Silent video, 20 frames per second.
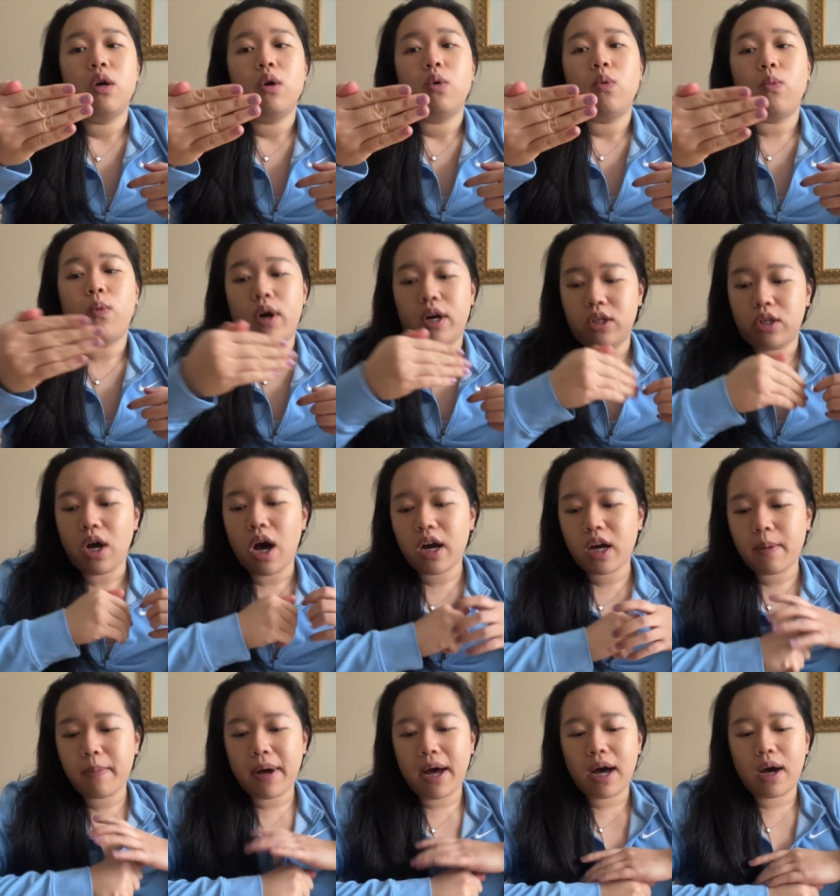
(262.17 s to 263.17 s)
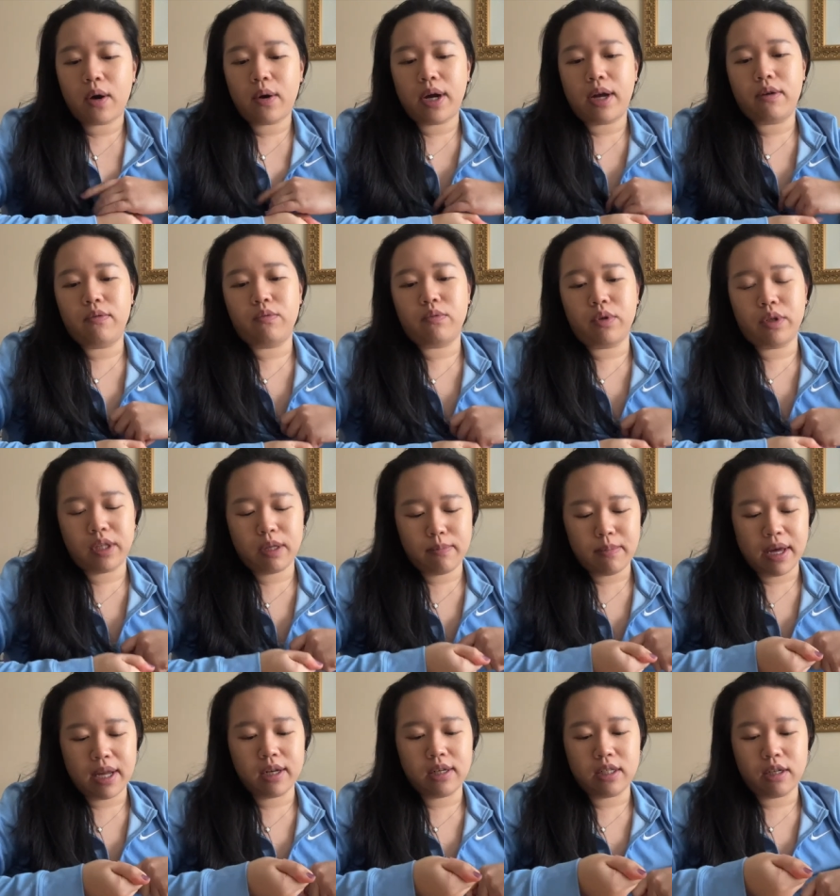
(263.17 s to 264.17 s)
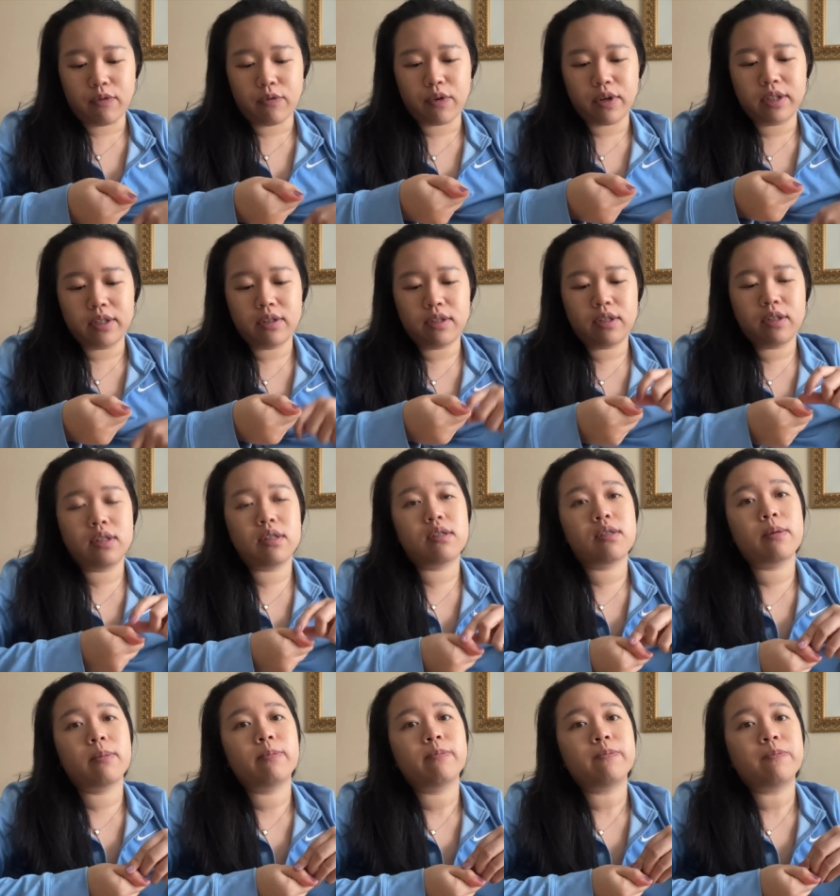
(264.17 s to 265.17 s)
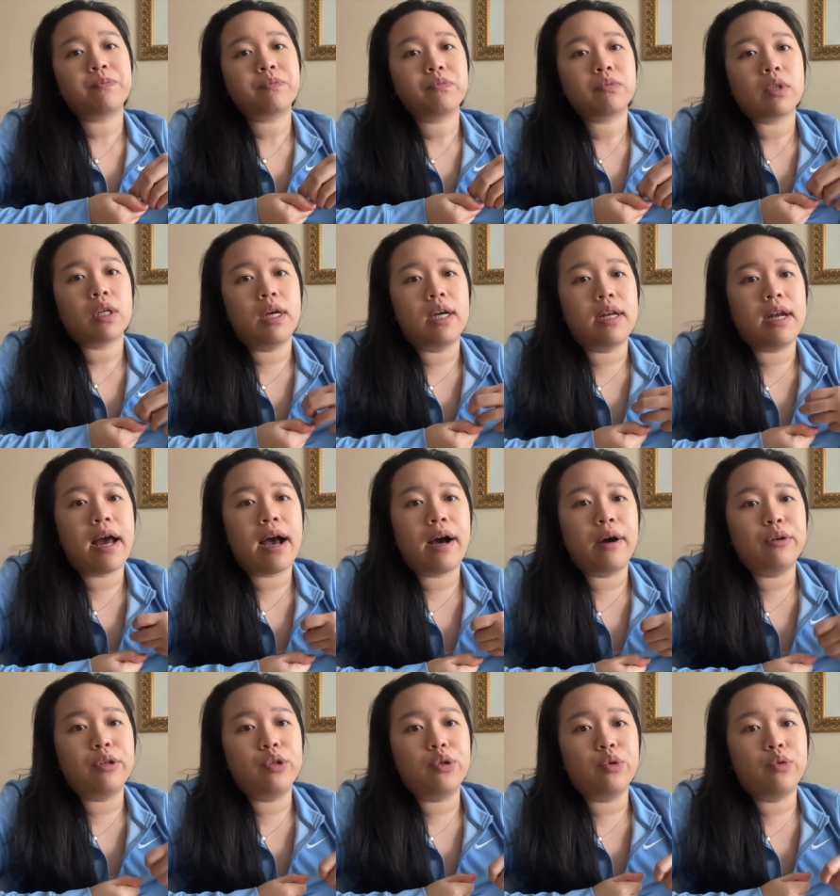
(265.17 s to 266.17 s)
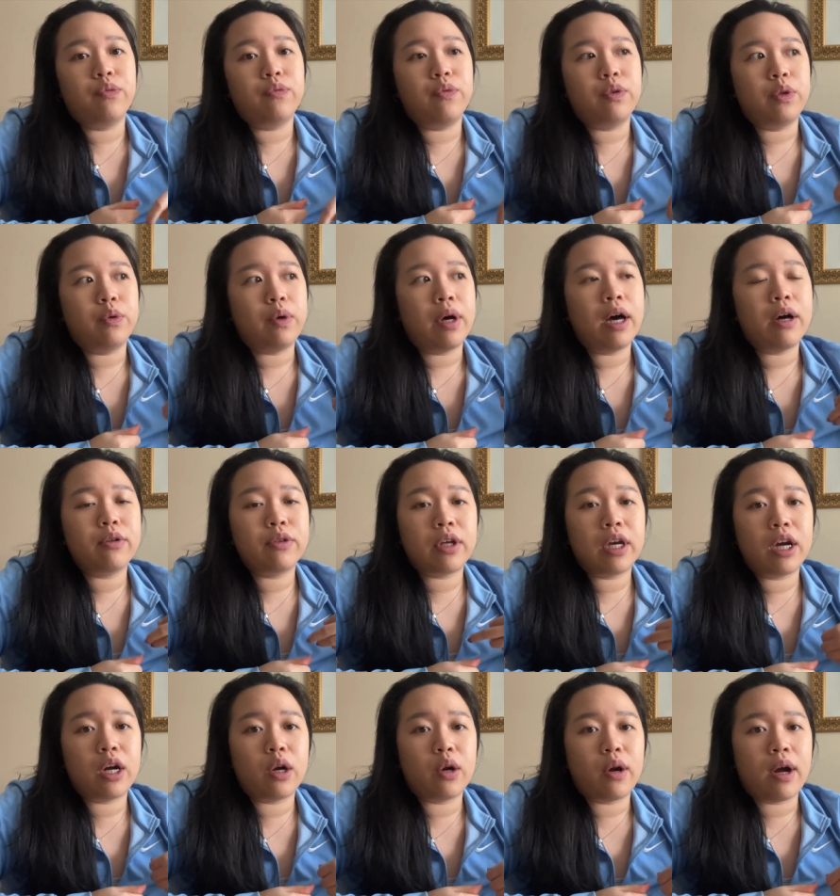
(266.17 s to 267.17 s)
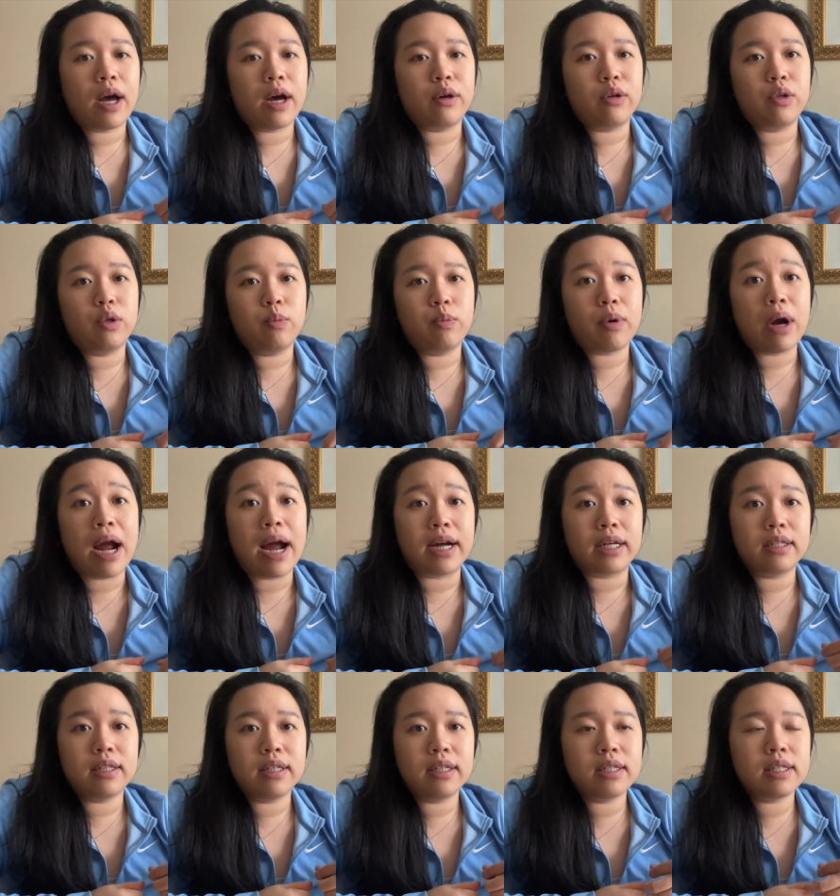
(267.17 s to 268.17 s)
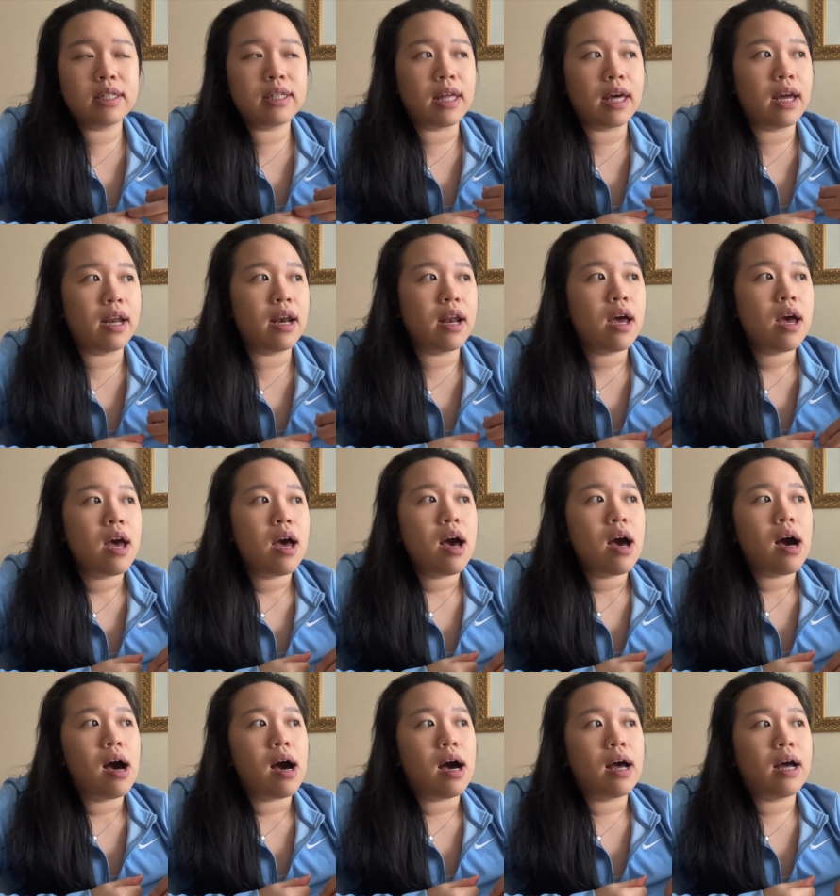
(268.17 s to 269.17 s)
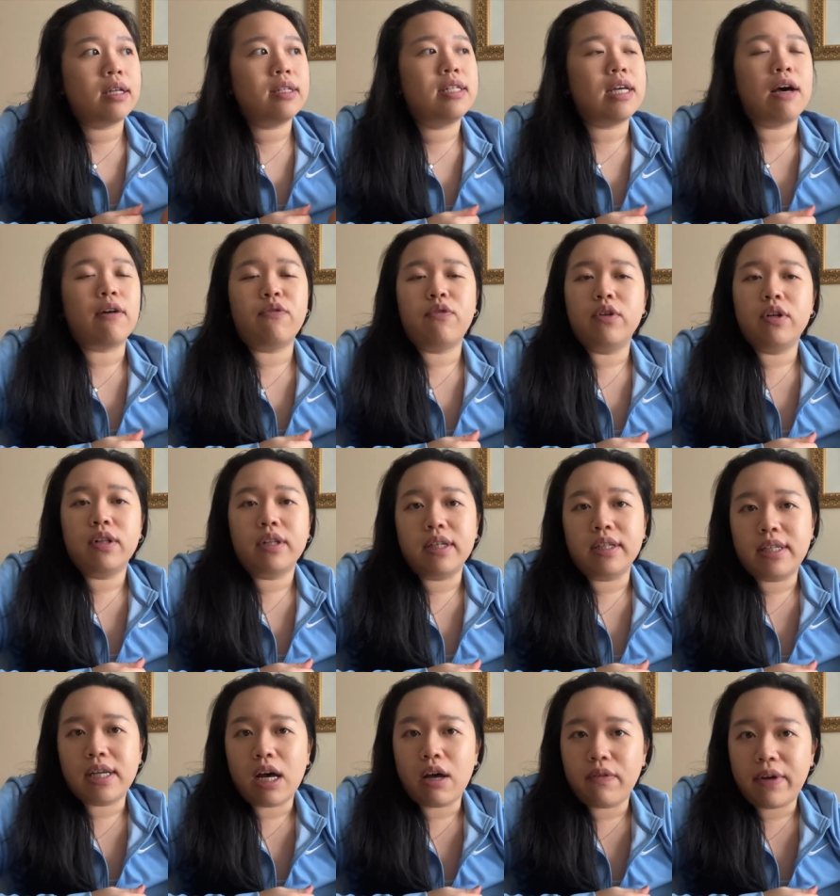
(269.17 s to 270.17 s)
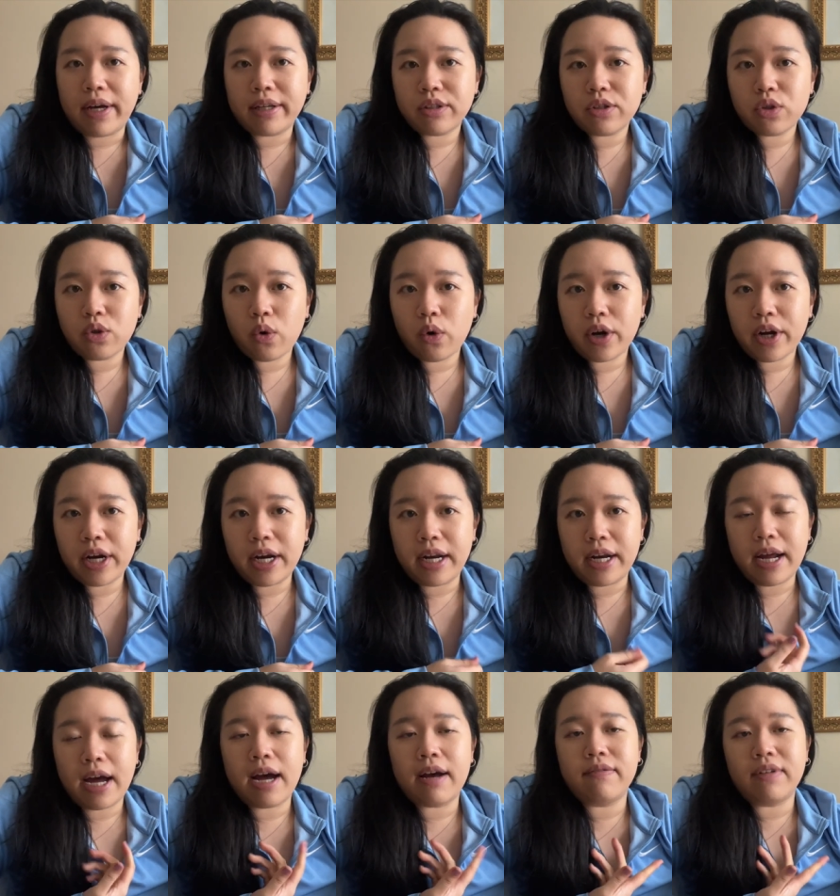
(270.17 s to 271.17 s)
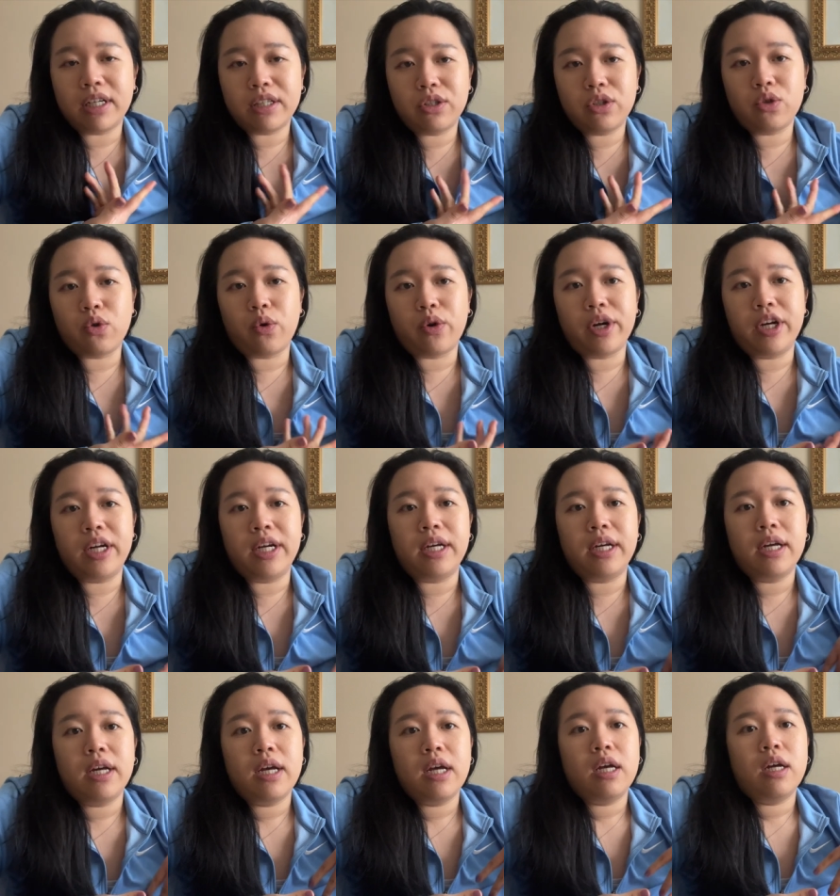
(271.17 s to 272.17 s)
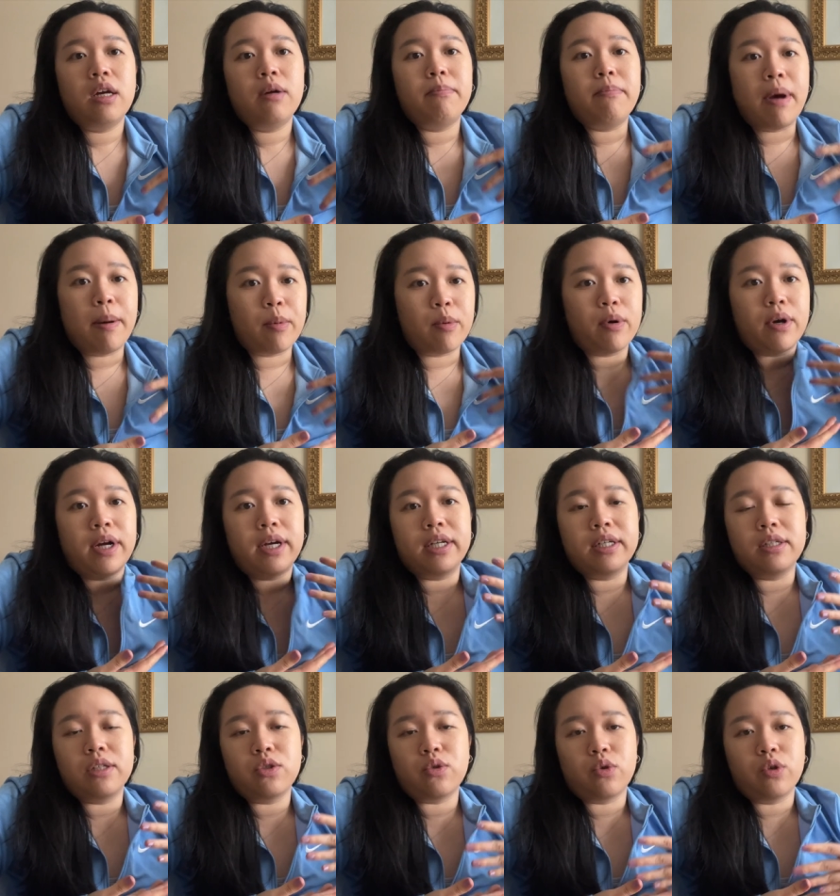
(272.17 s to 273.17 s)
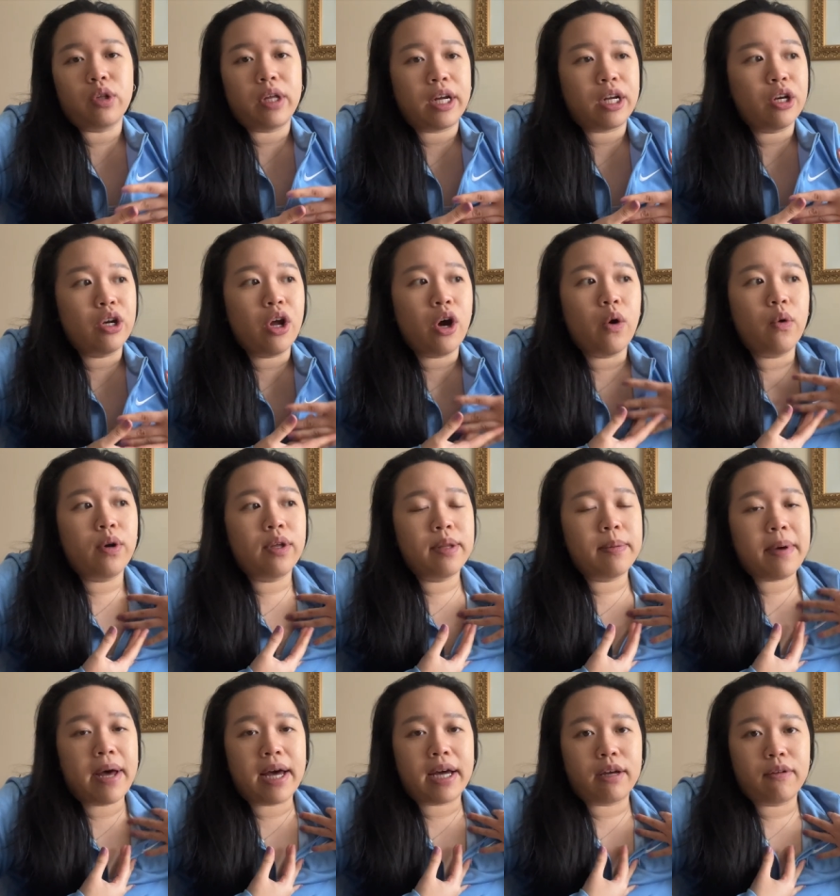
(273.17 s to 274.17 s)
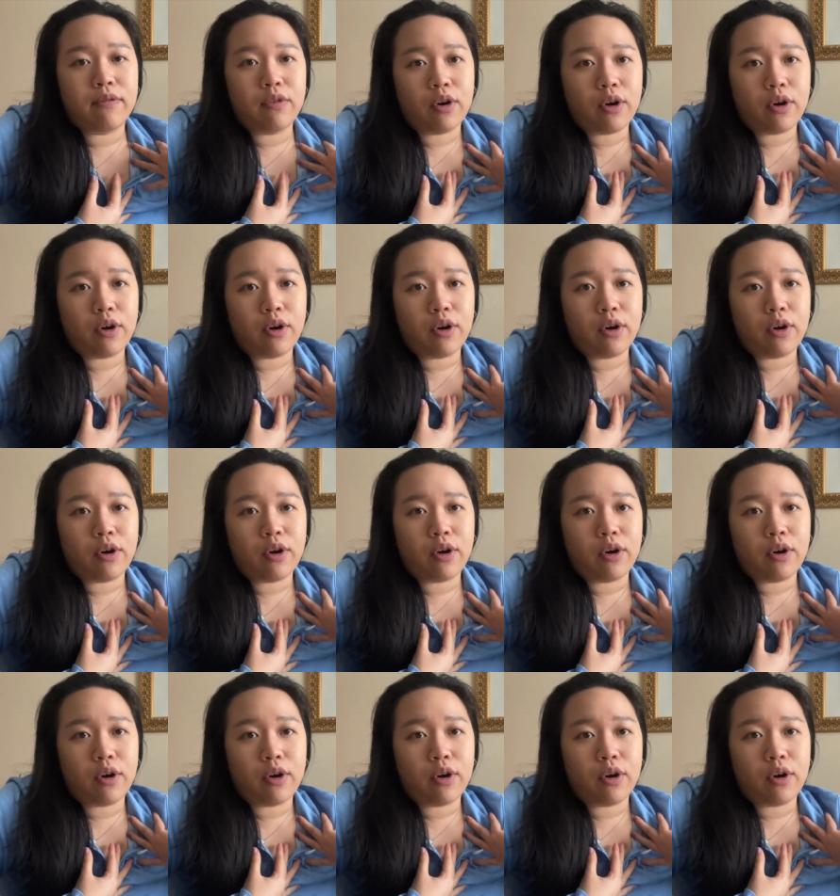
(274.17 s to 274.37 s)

want to talk about and really made a difference in how you view healthcare or how you practice, then definitely tell that story and have that story memorized or like known in the back of your